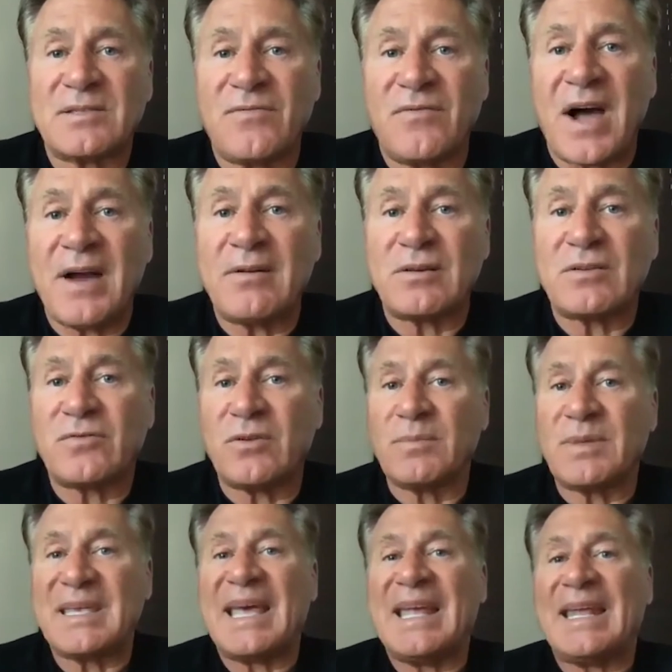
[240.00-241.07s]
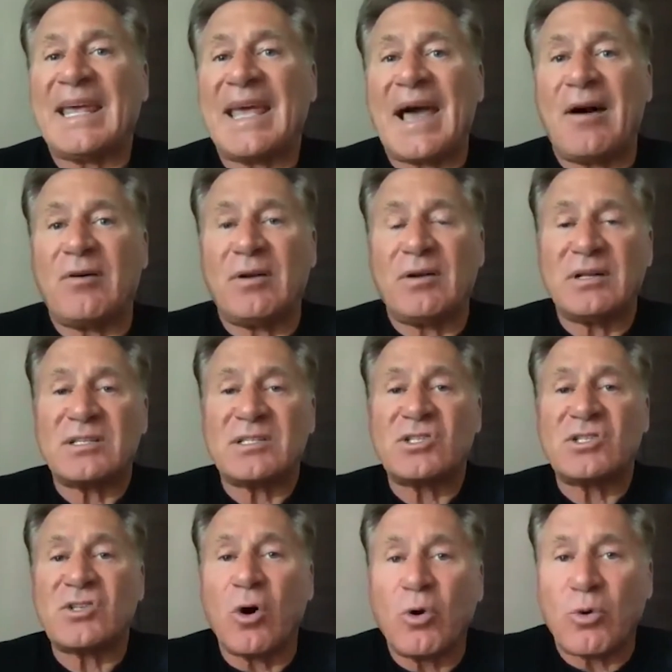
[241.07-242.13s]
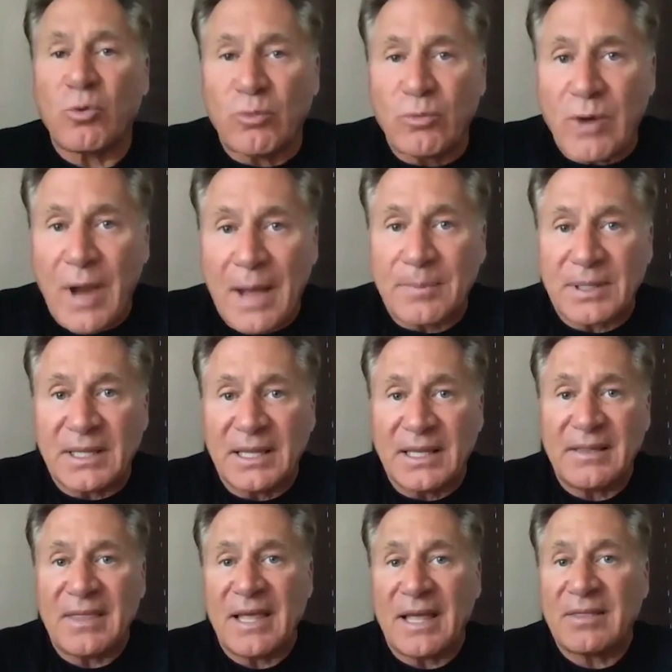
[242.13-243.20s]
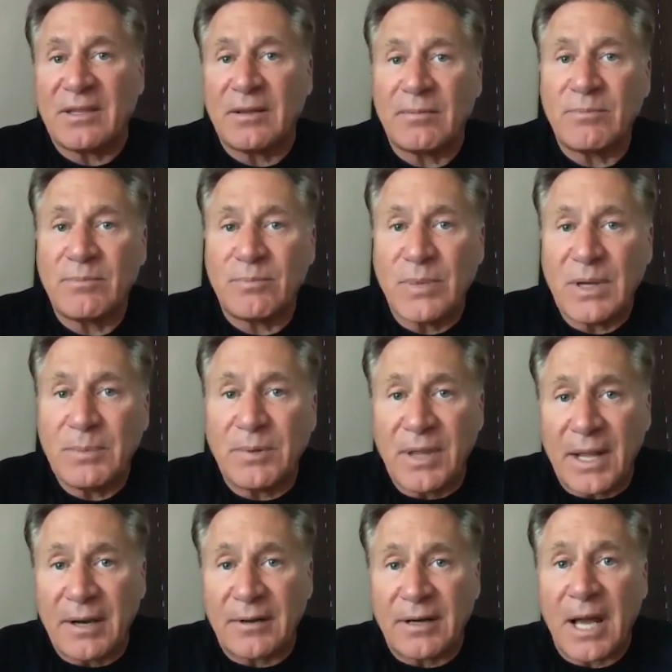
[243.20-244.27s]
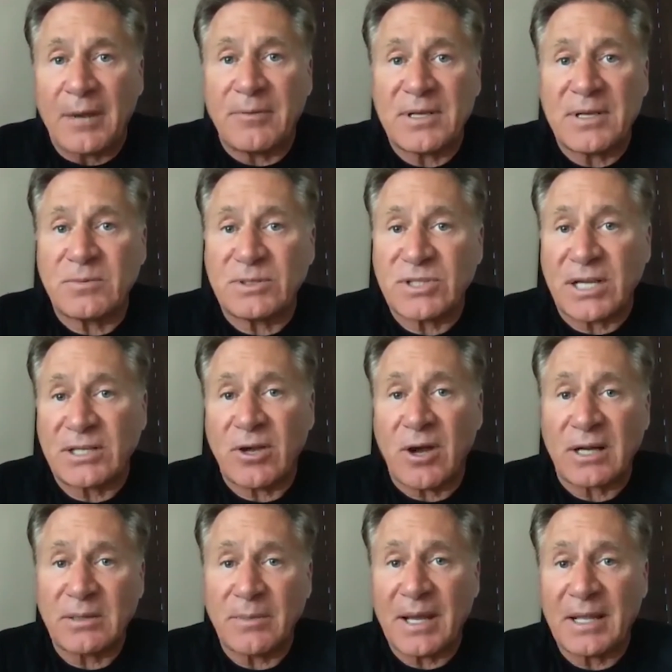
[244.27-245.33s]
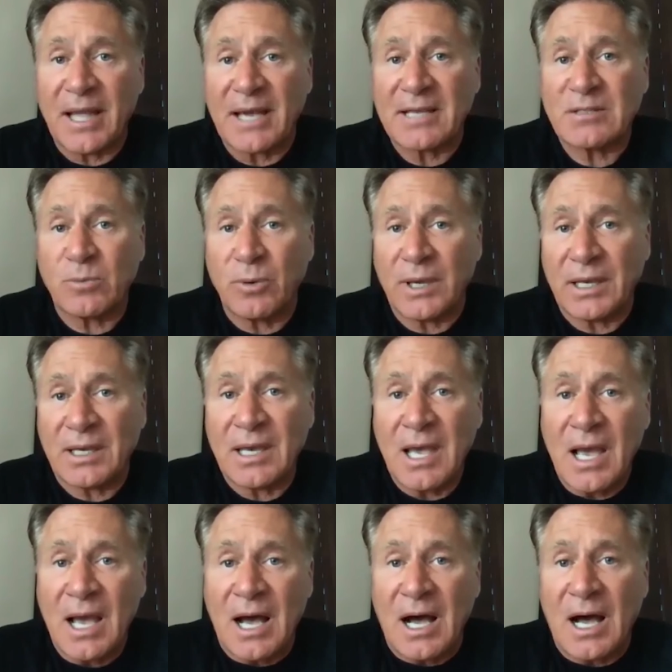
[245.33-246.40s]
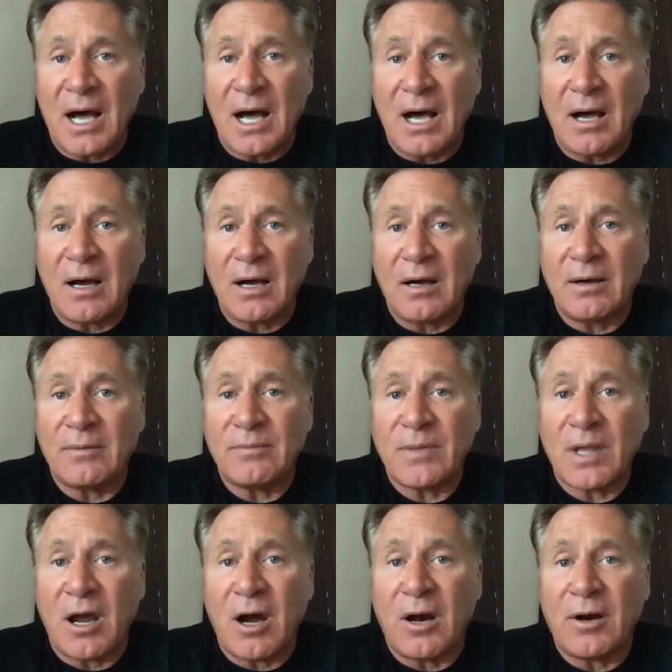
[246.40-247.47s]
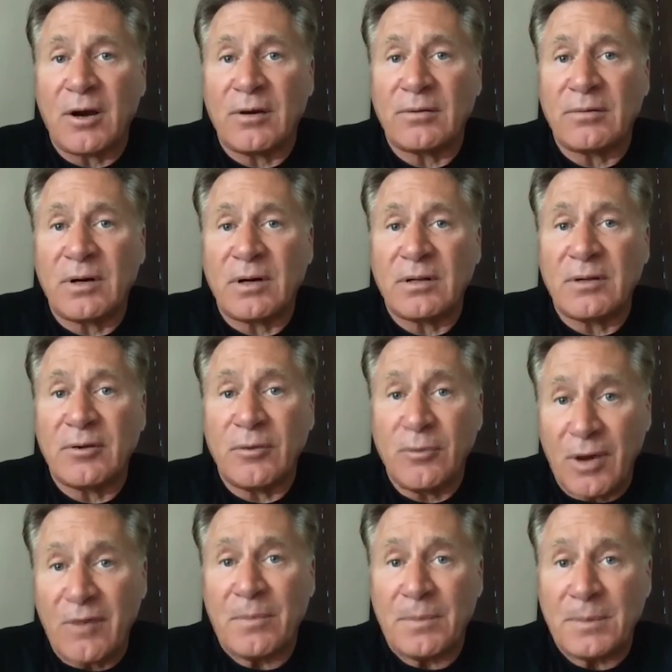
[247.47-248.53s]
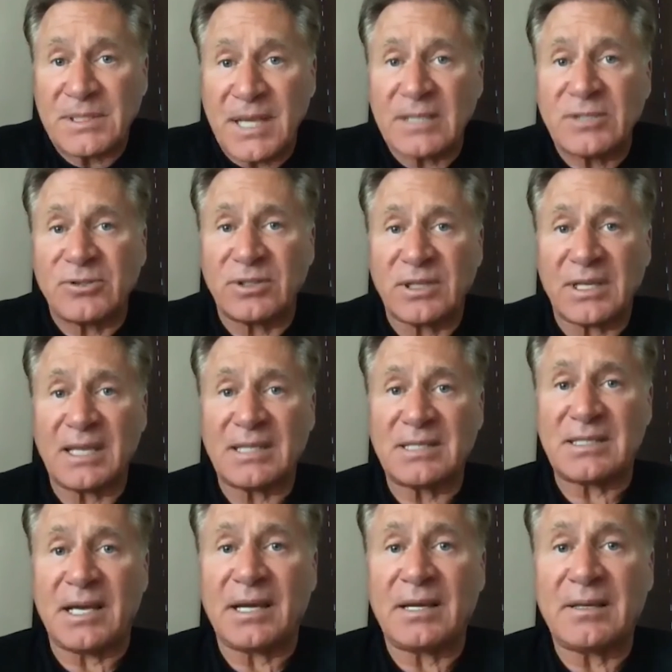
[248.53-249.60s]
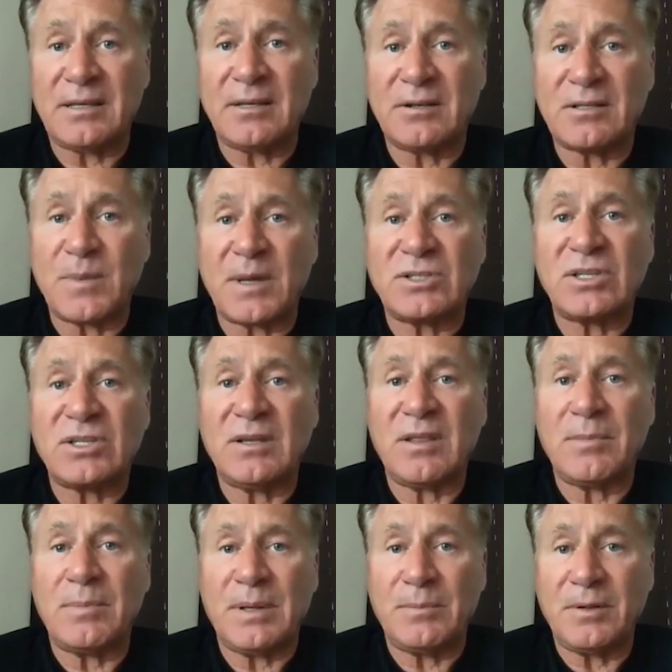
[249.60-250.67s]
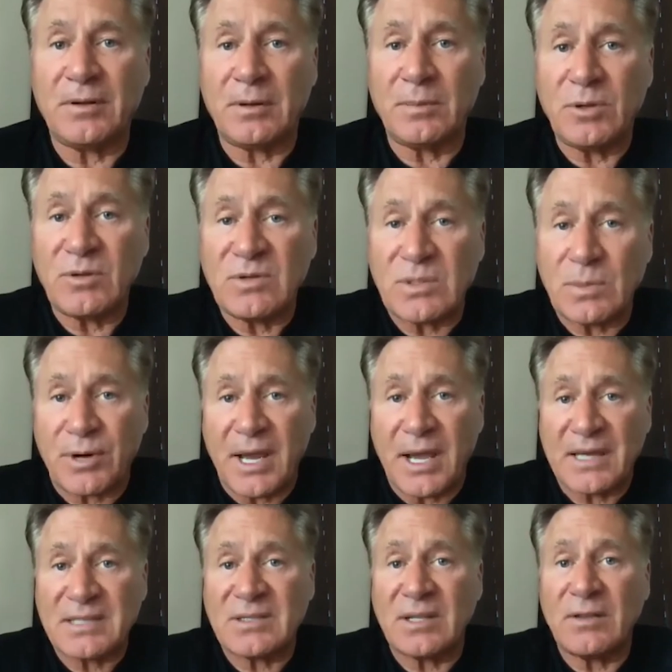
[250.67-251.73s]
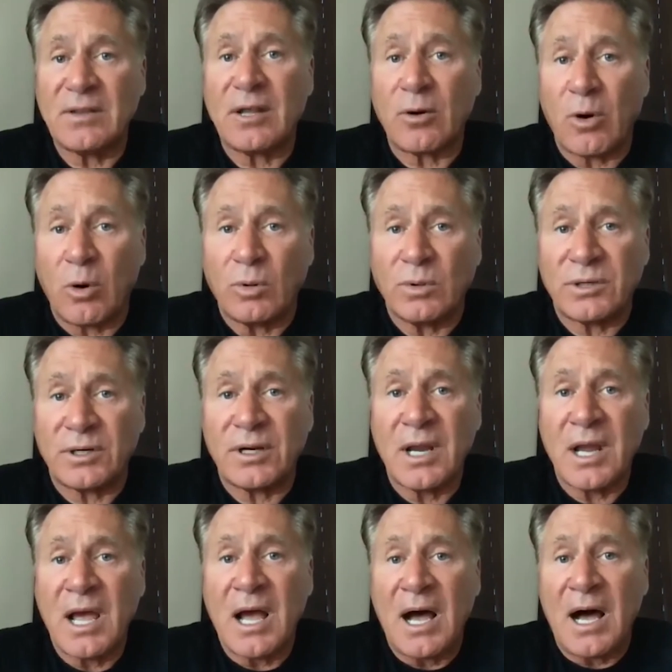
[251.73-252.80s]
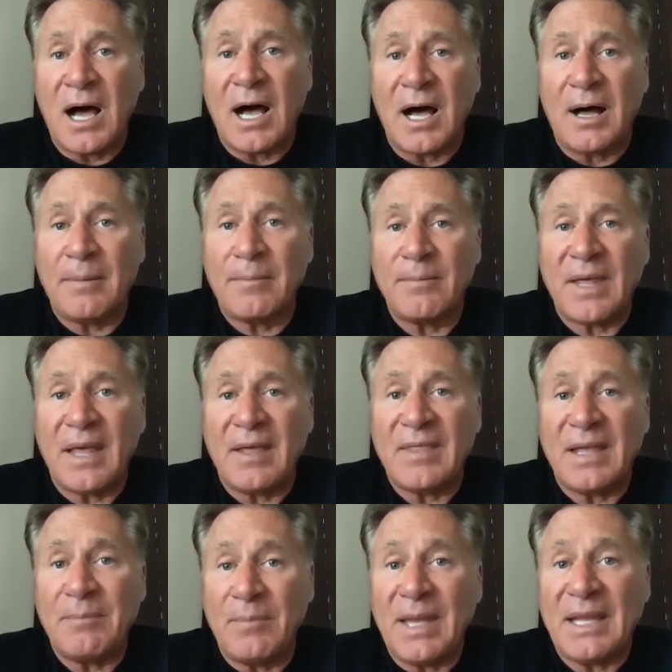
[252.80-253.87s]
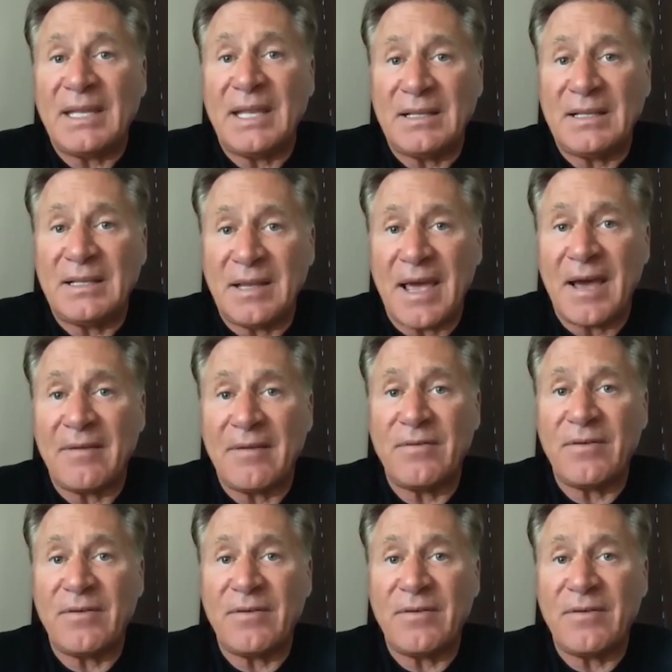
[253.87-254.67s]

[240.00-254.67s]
virus from getting out so rapidly that the people that are high risk, which I talked about last week, who have potential to get sick, especially the people that are immune suppressed and that are older, and they may need to have